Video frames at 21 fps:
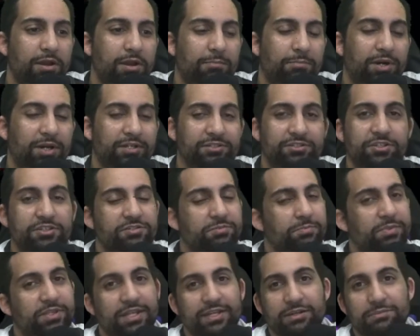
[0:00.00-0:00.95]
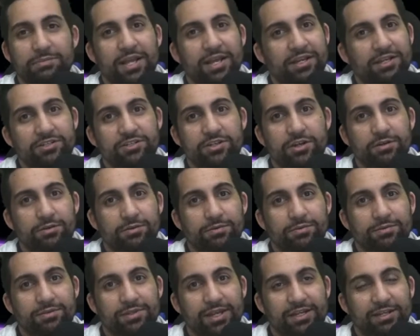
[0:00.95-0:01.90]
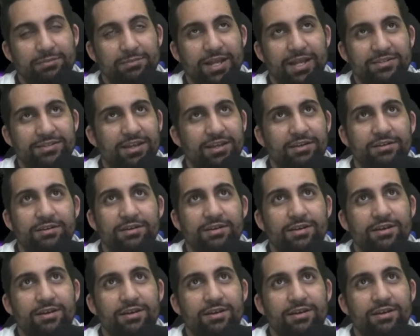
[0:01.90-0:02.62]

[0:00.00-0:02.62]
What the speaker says: but just with any black in general, any black deck.